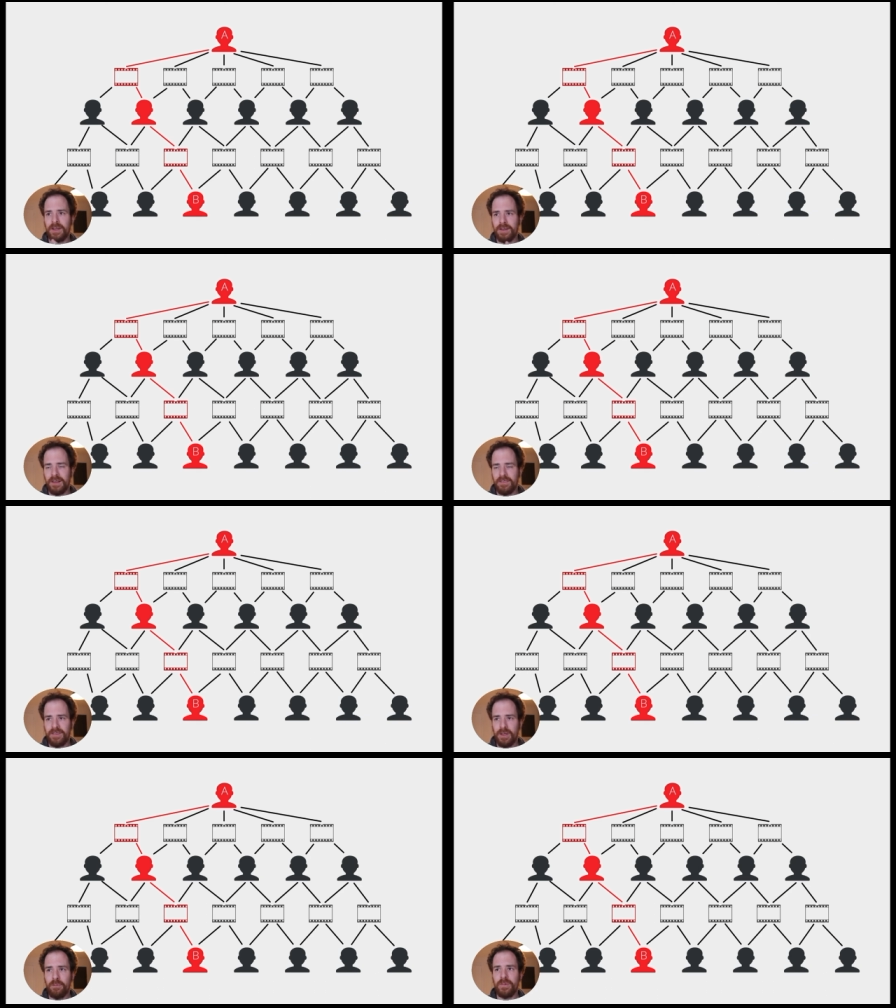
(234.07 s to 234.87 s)

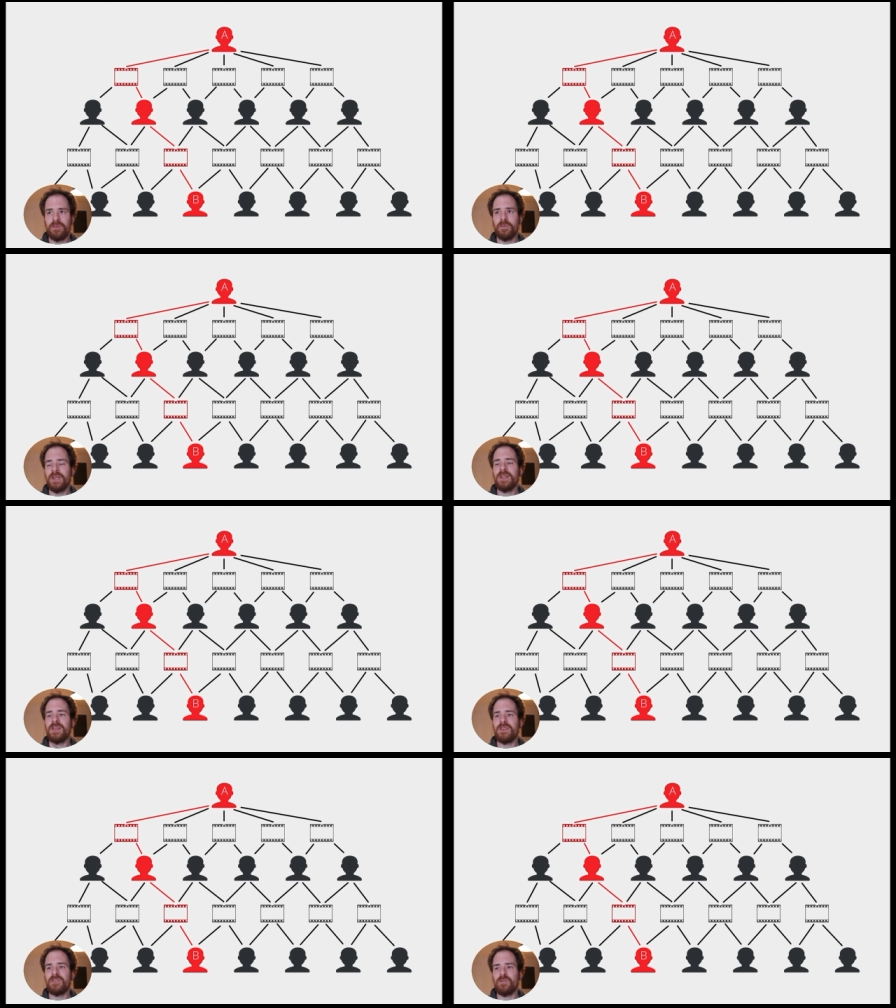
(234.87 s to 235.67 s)
that's in between
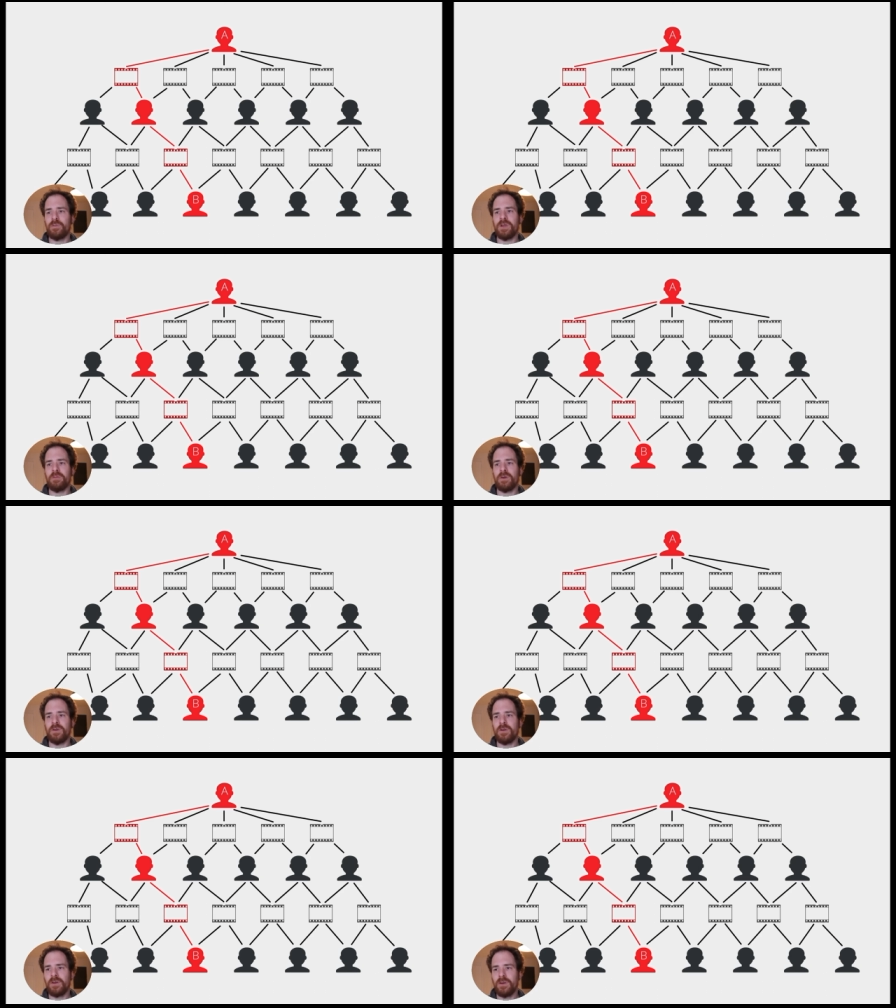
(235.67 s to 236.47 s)
these two
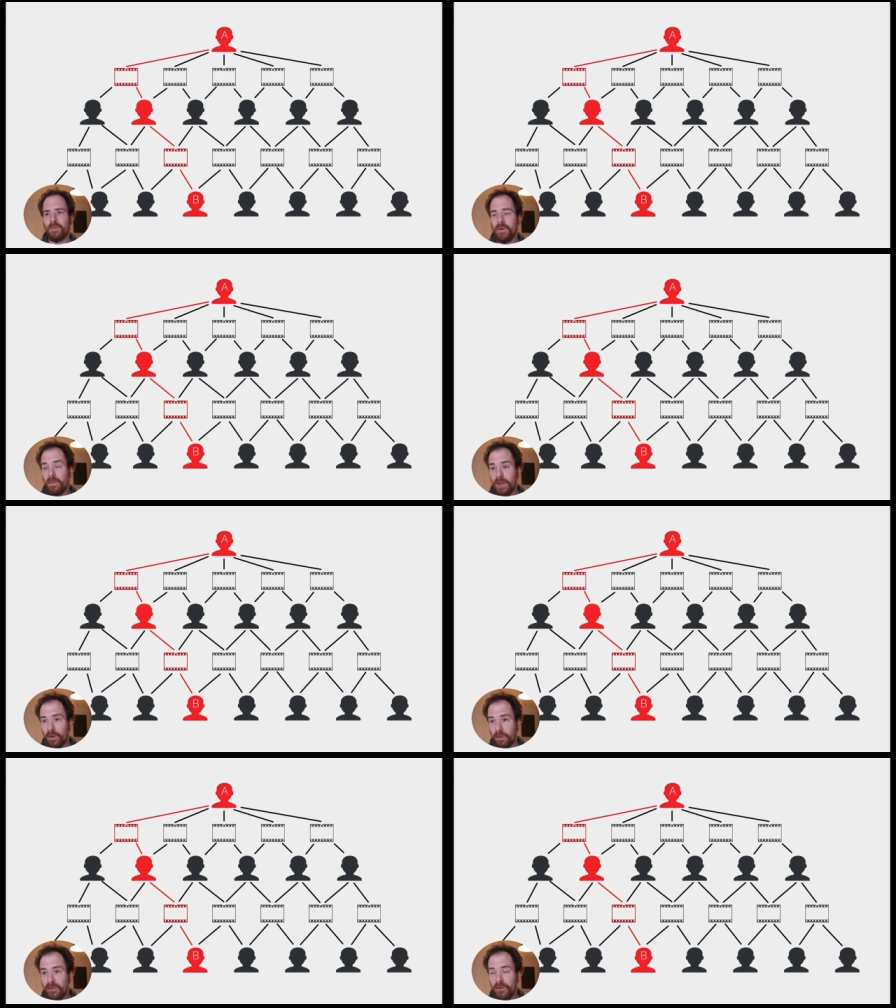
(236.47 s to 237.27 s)
people. What we
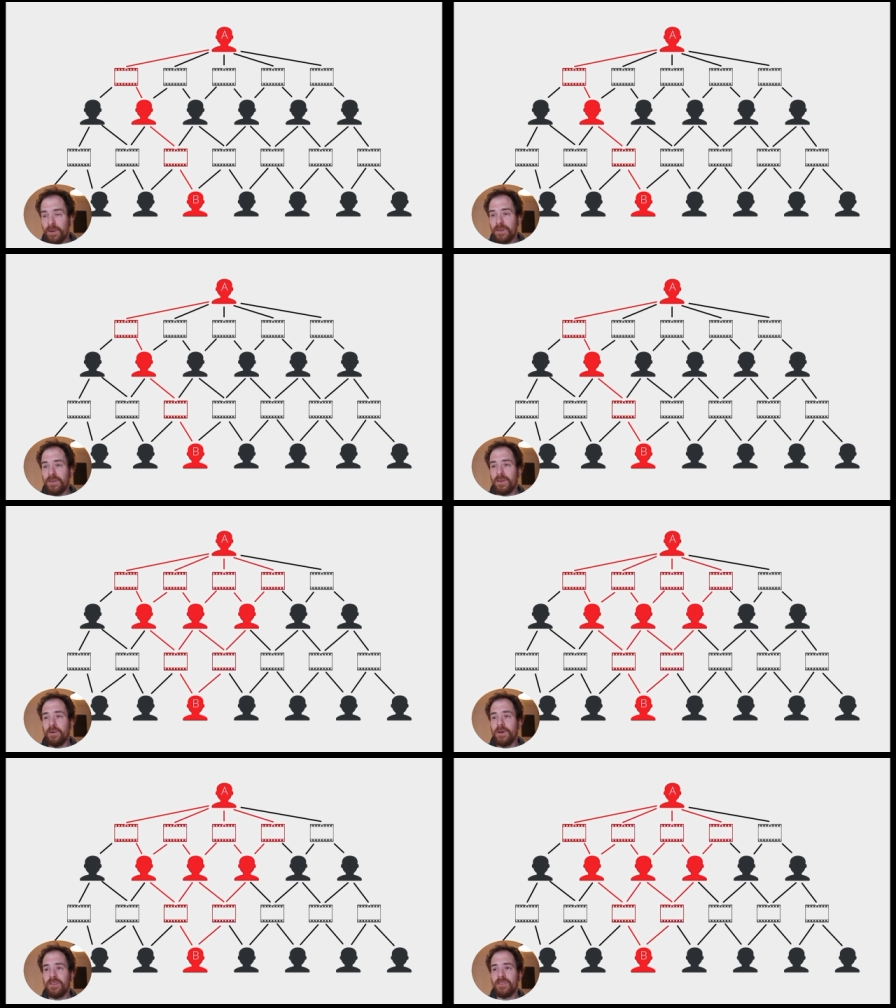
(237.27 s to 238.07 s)
also want to
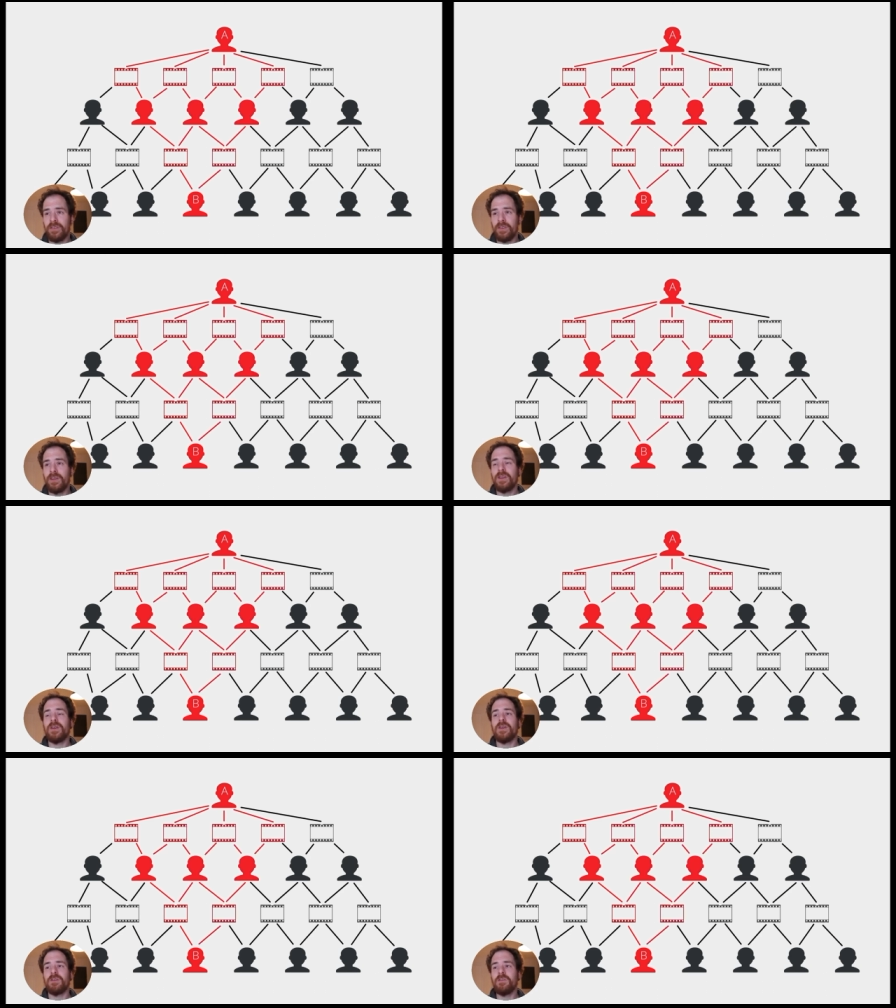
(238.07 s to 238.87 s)
know is
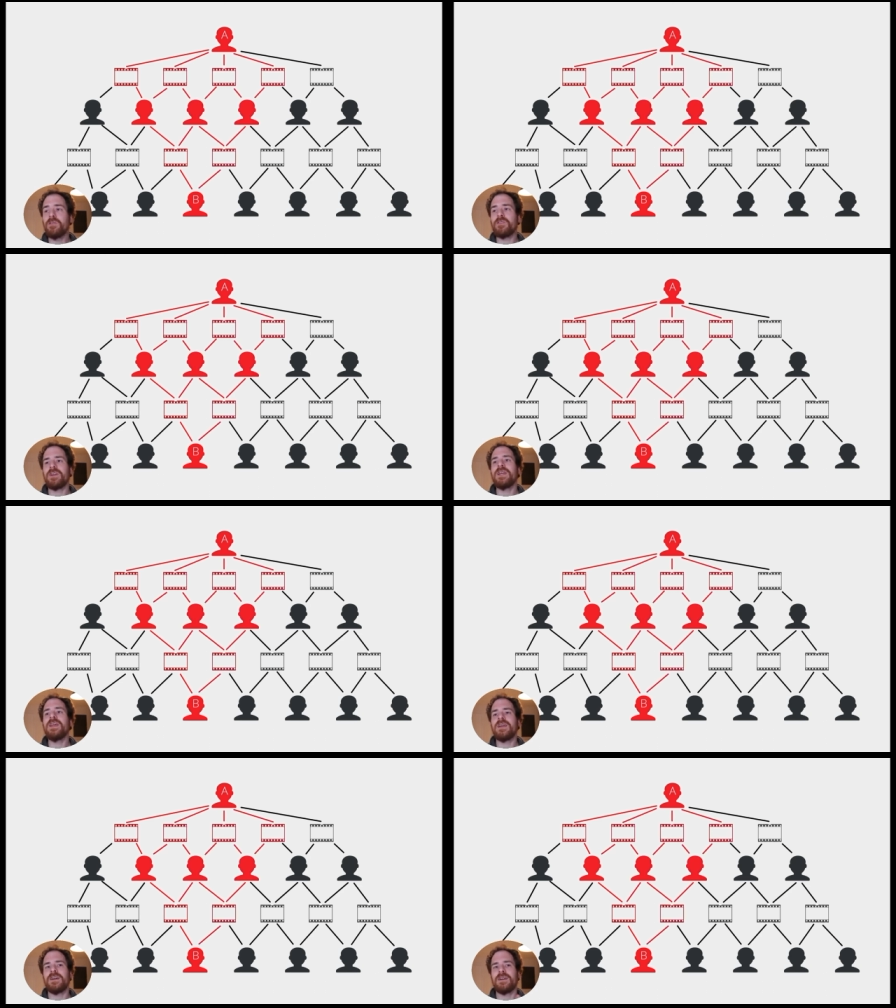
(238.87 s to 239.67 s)
usually